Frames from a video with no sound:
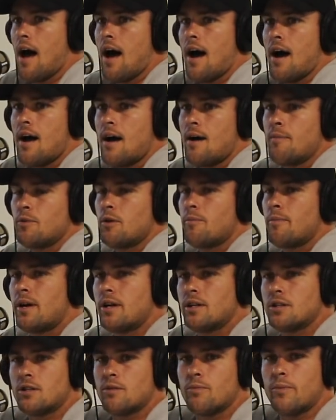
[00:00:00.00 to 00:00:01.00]
Not
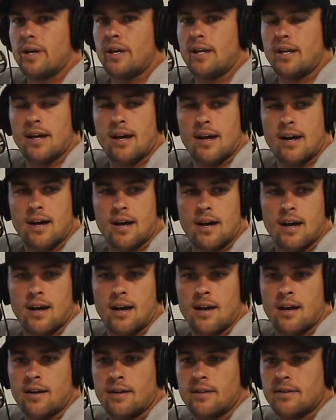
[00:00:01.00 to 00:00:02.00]
much. We
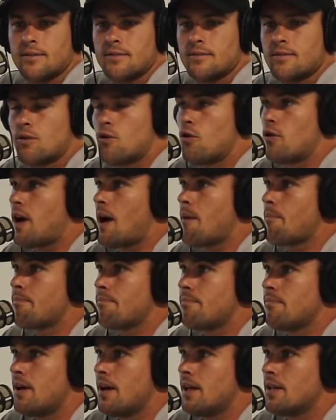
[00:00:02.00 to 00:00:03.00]
caught up
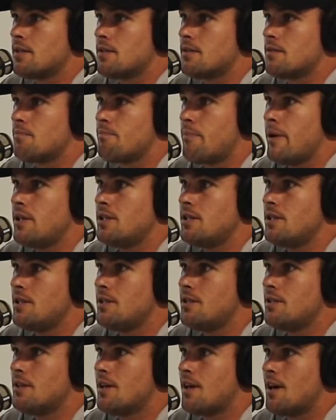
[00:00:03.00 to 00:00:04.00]
at
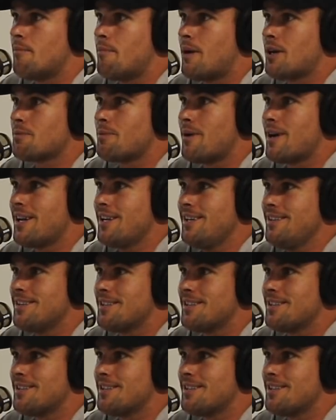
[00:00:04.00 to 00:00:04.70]
Pete's Bucks party.